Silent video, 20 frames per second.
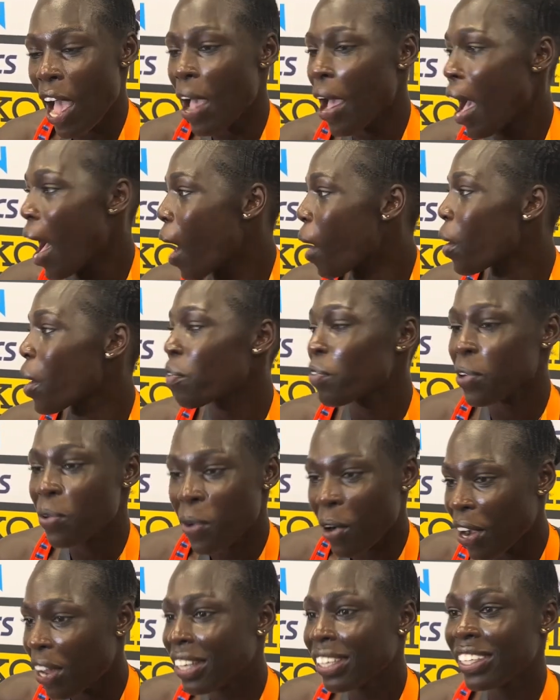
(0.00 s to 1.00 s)
how
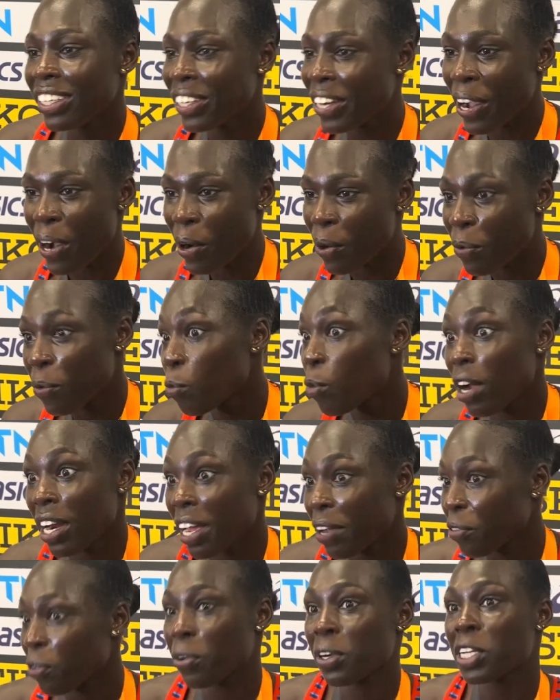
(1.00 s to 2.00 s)
everyone, you know, what
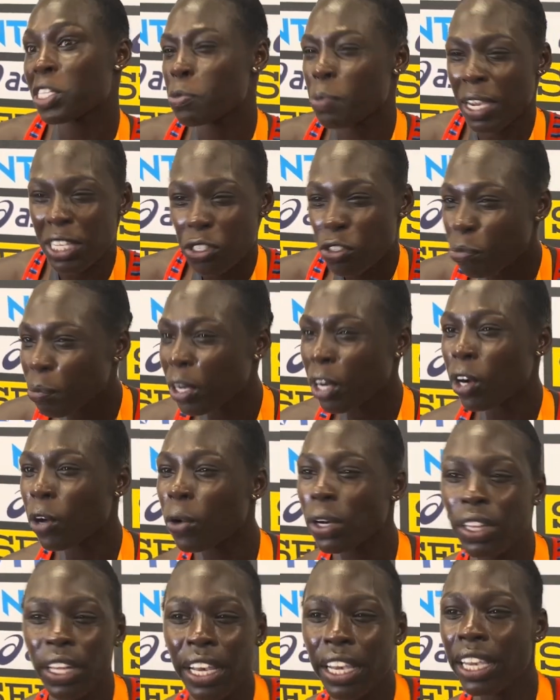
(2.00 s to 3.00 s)
everyone expects from me or
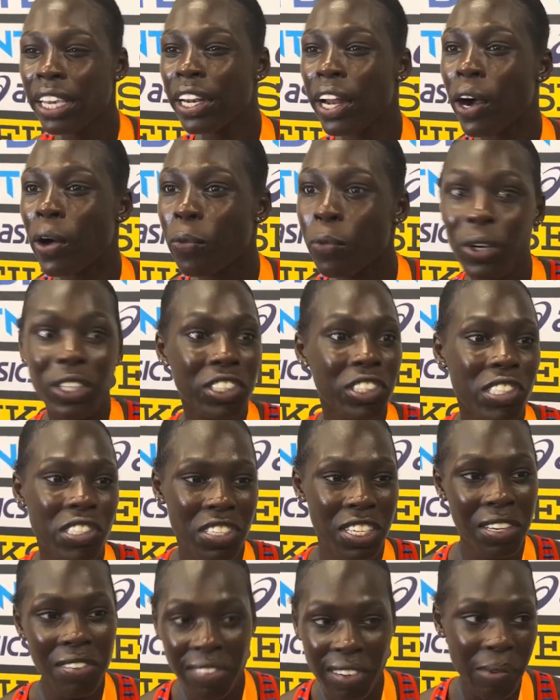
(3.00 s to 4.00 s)
what they, you know, wish to
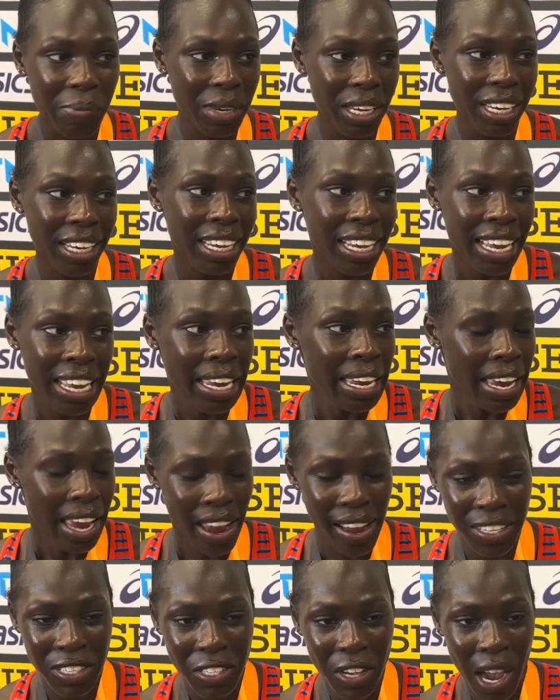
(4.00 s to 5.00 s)
see from me.
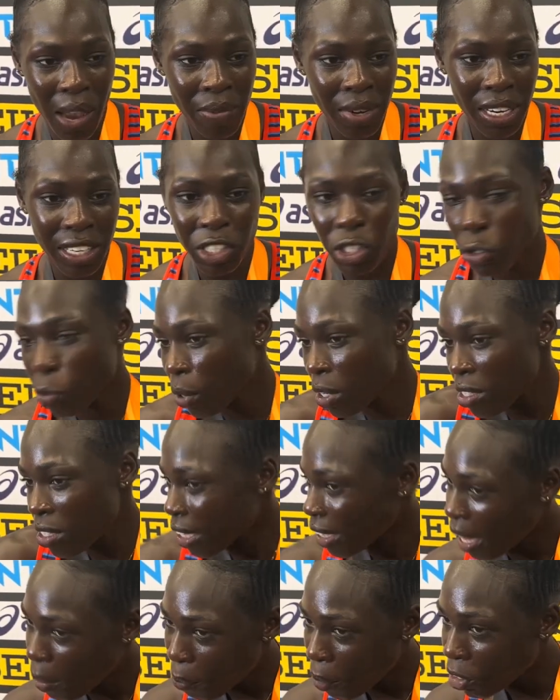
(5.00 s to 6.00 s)
And so, I mean, he just wanted to
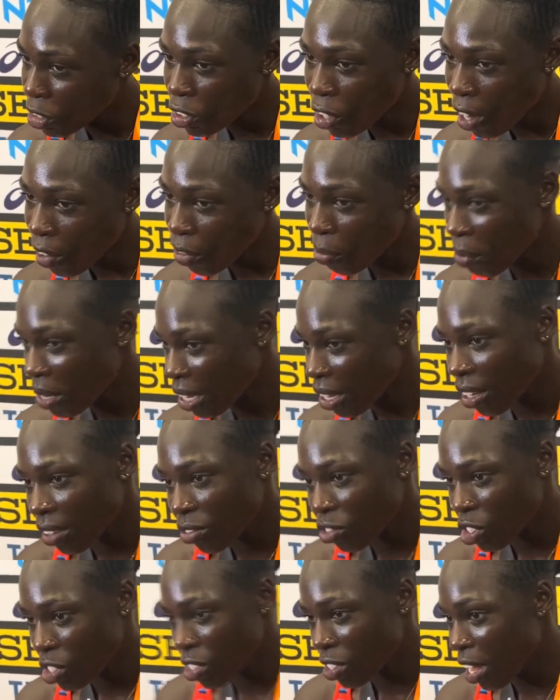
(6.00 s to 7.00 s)
take that pressure off of me
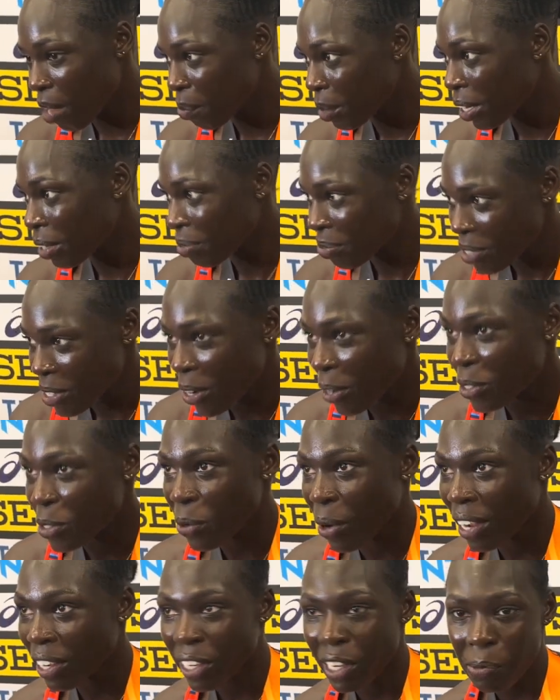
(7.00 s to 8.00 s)
and just let me, you know, do
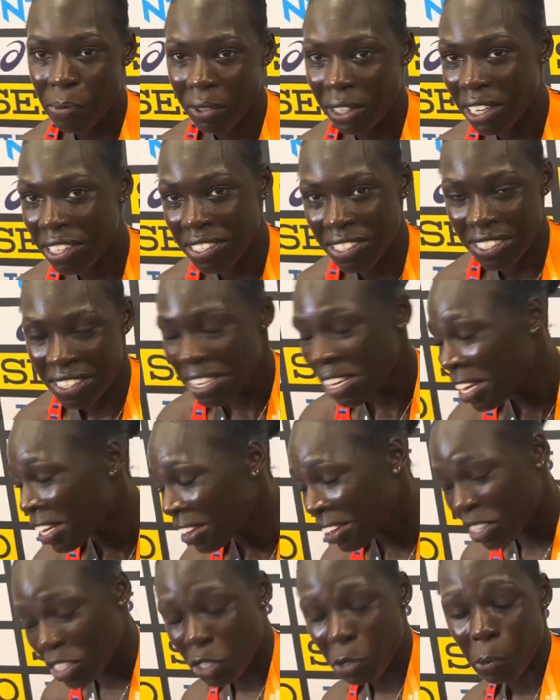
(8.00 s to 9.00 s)
what I could because
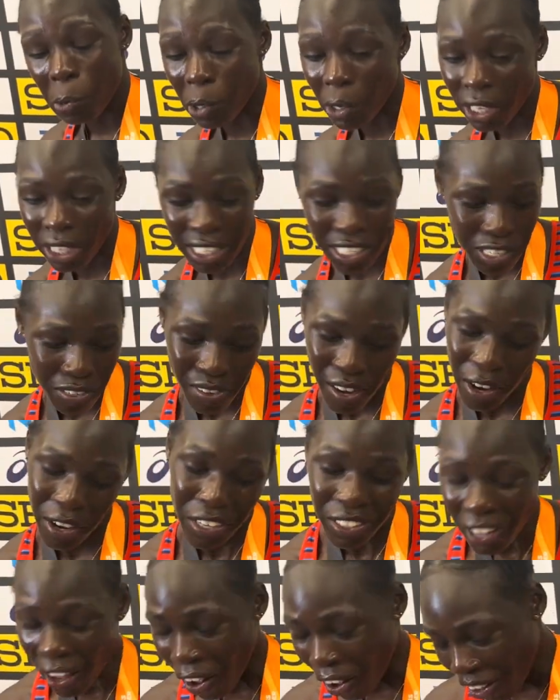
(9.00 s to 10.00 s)
this sport is very
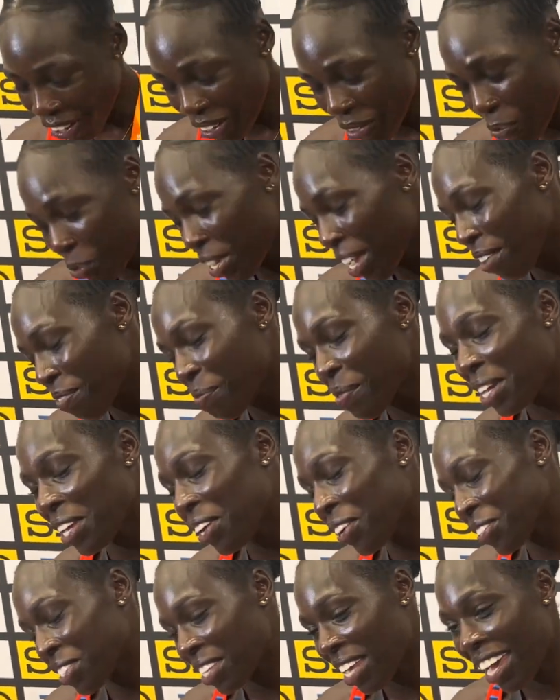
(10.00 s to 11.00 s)
long. We have many
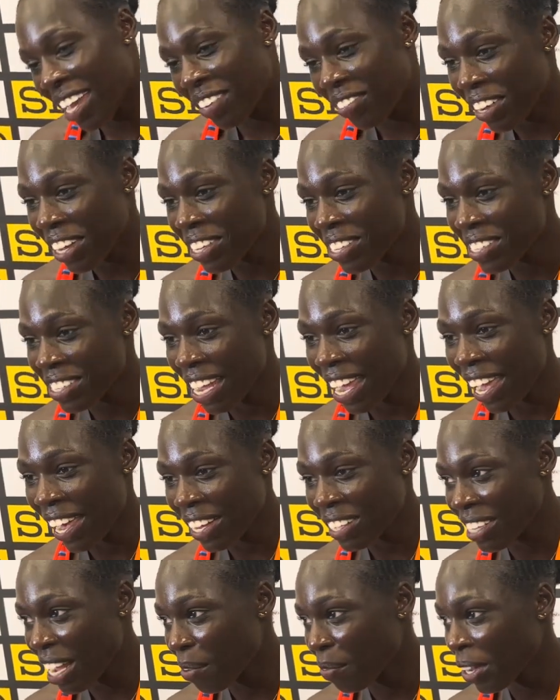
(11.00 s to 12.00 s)
years ahead of us.
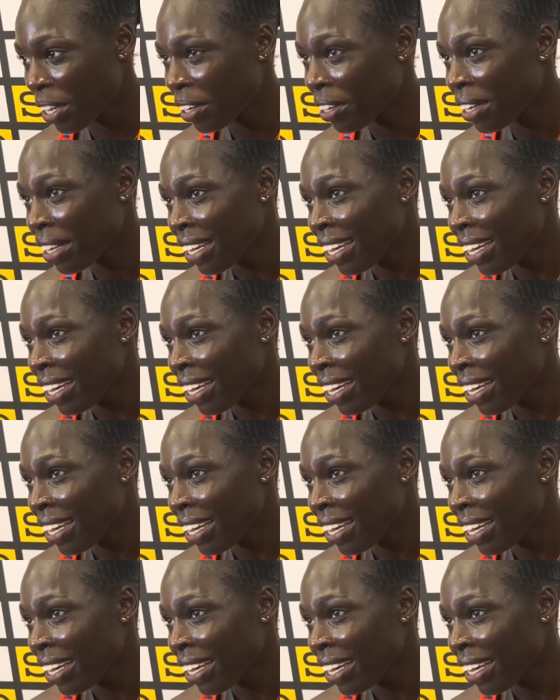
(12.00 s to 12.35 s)
And I mean,